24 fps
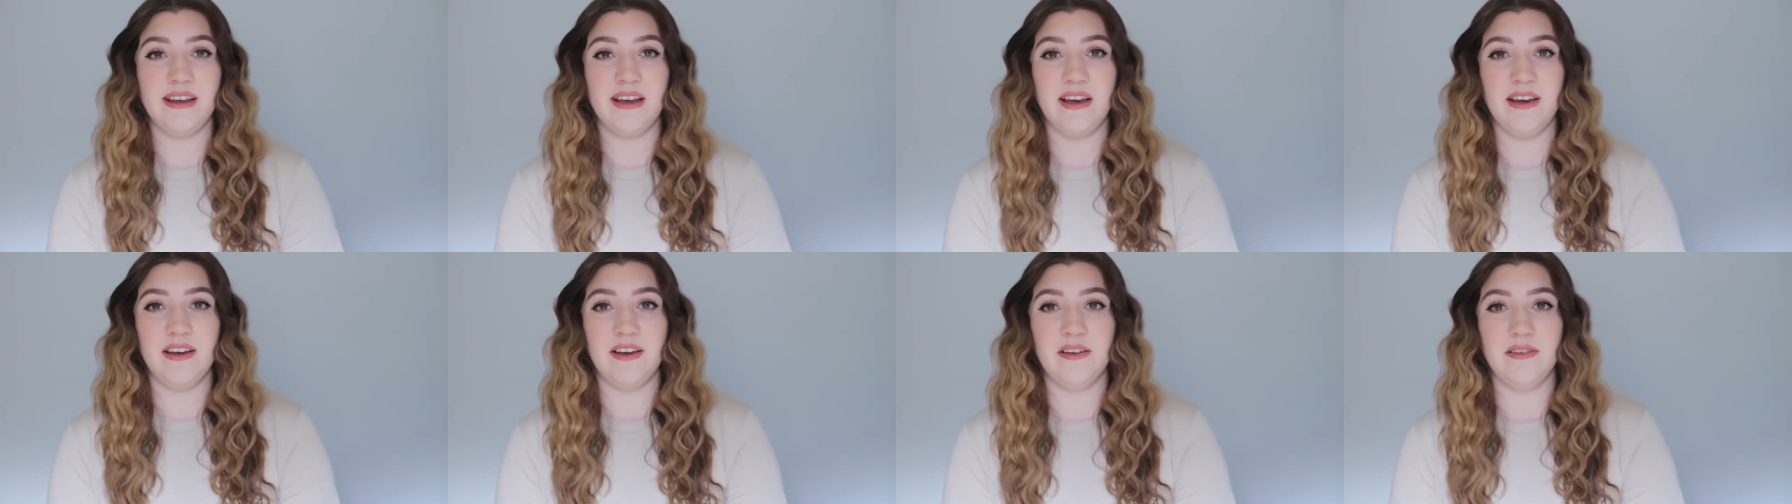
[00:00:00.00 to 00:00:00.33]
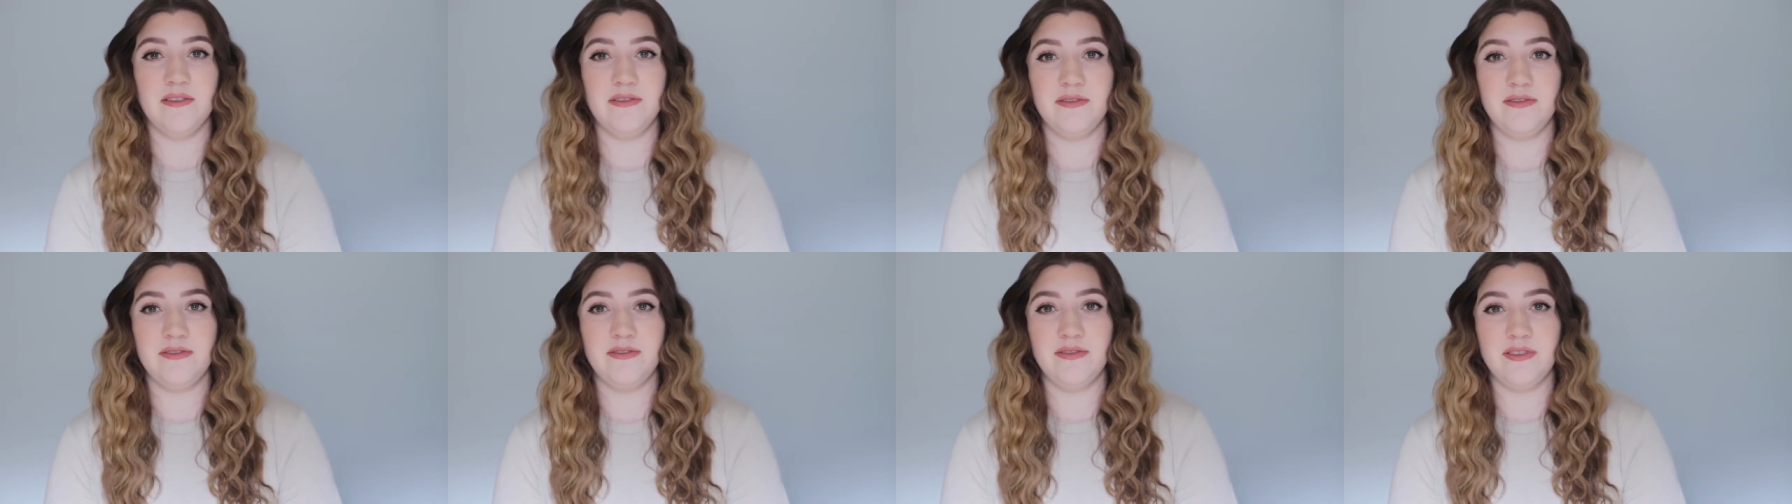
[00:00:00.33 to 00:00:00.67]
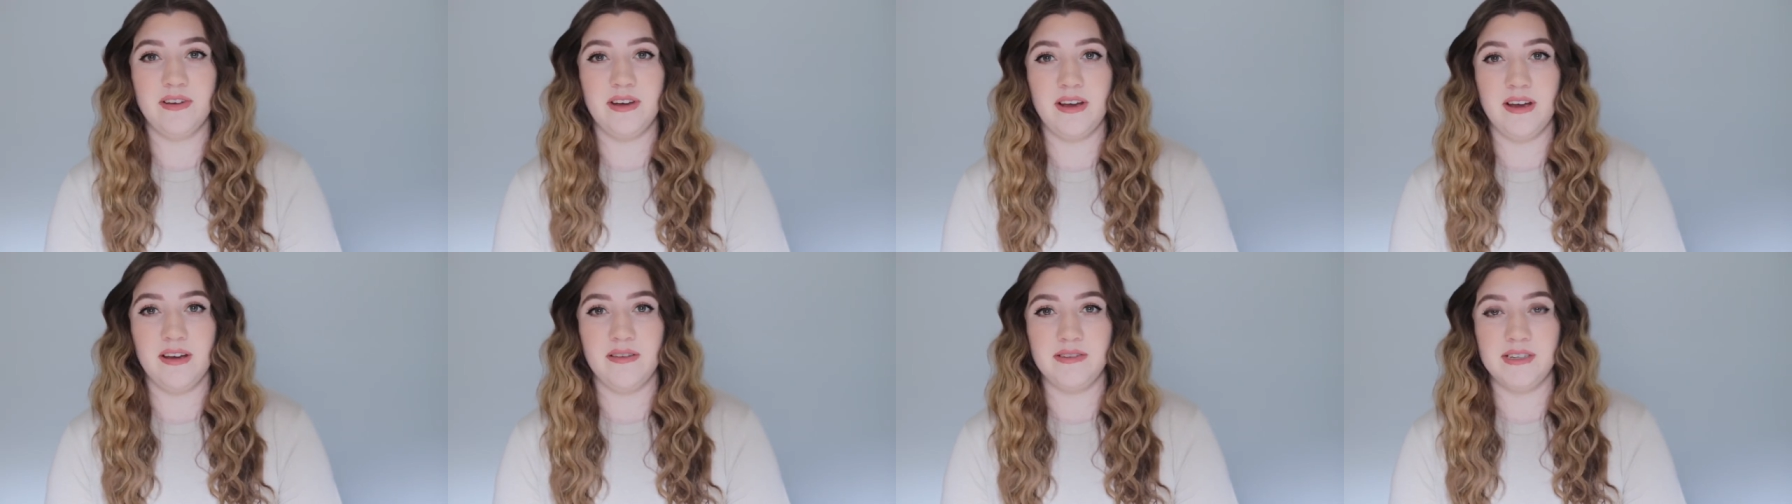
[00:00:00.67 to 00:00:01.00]
of
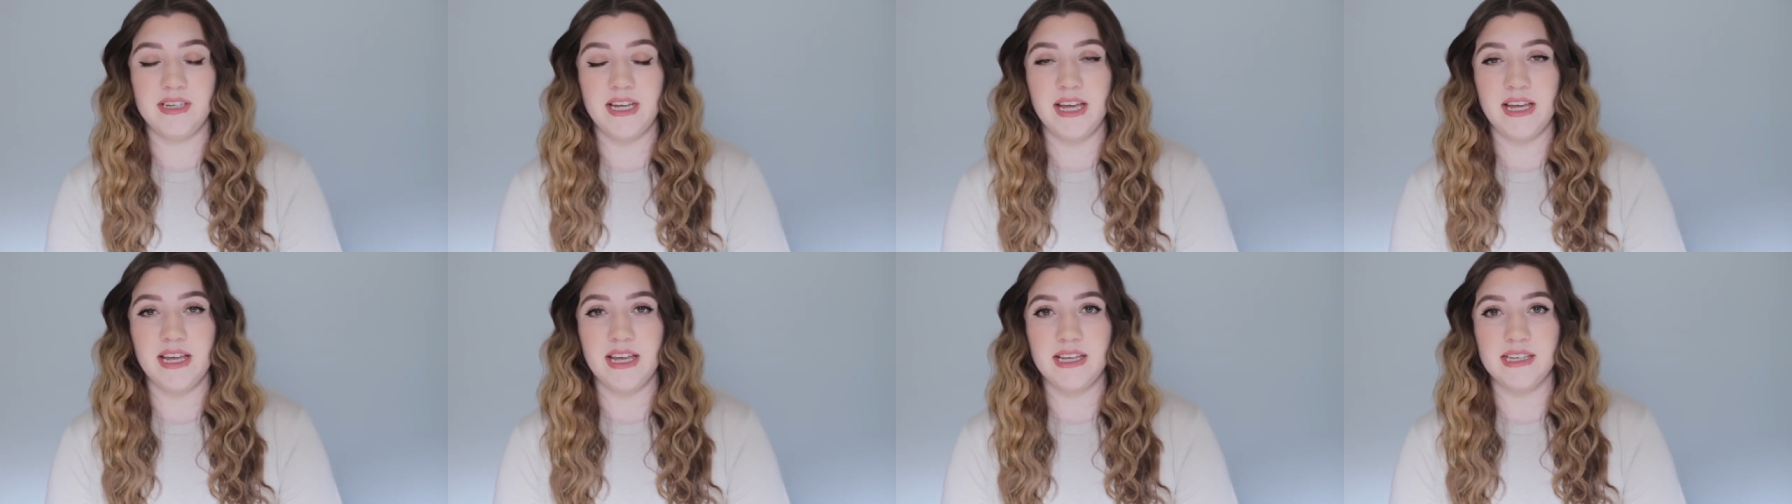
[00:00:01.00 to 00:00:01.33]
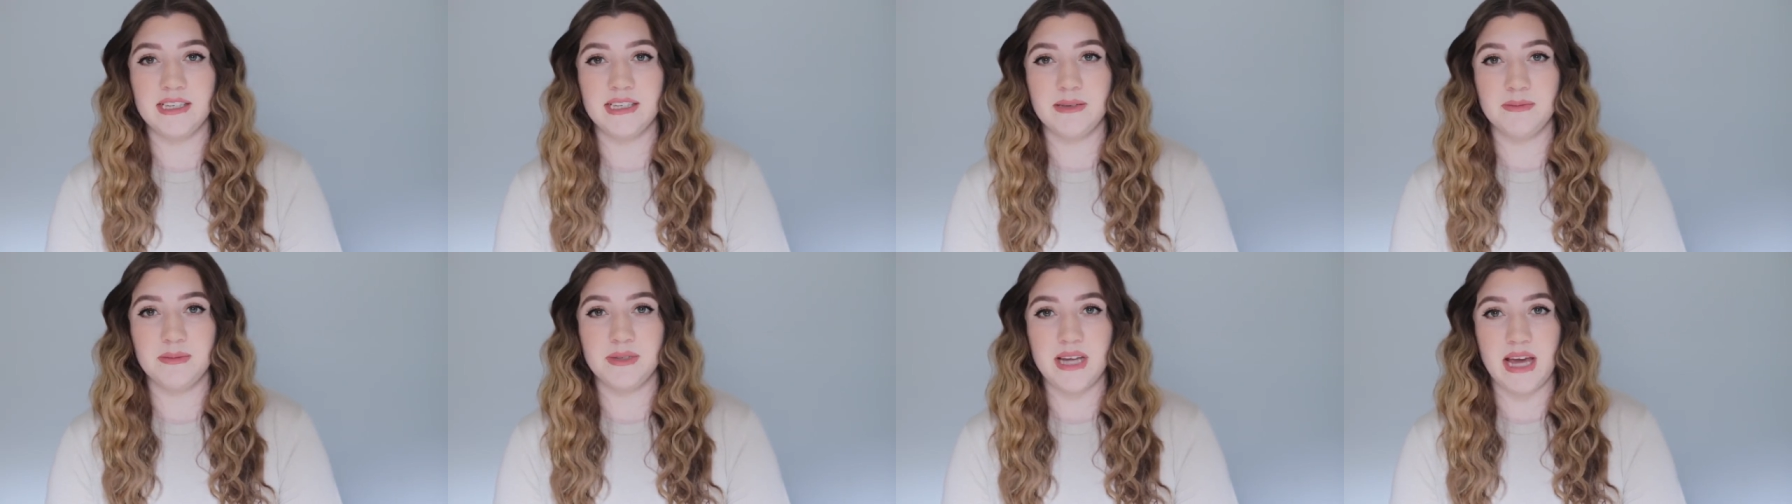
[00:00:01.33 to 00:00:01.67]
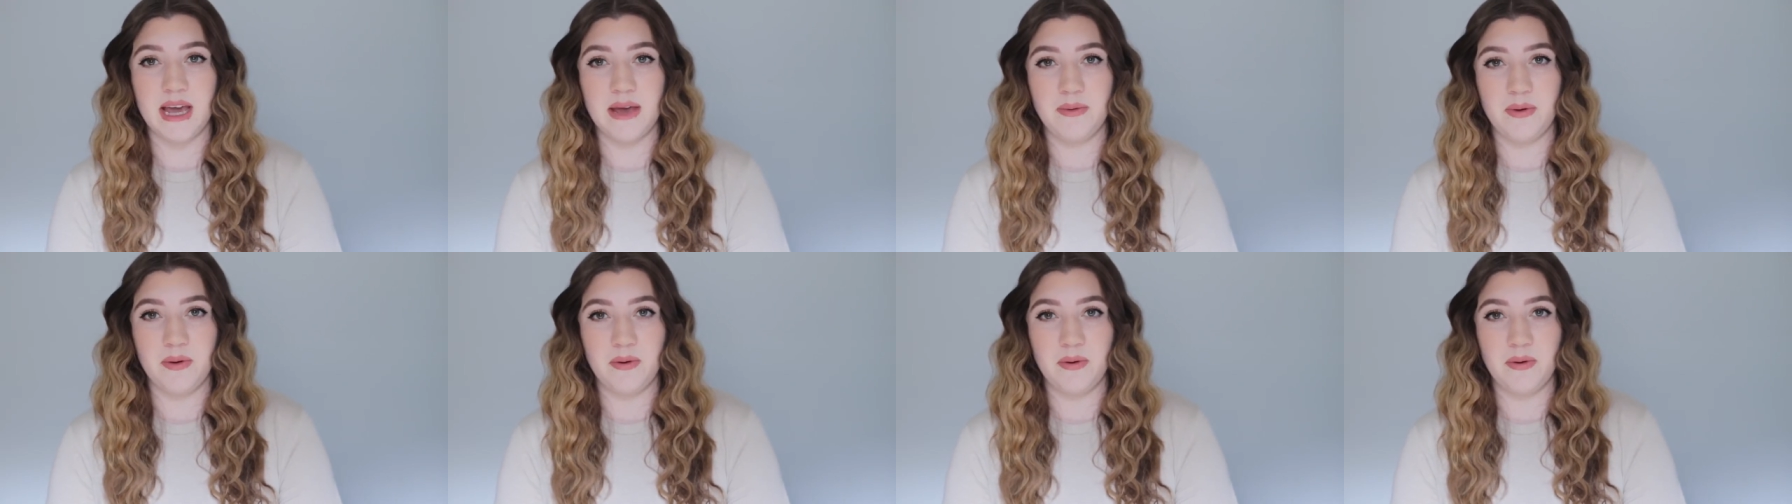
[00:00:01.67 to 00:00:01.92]
taking some time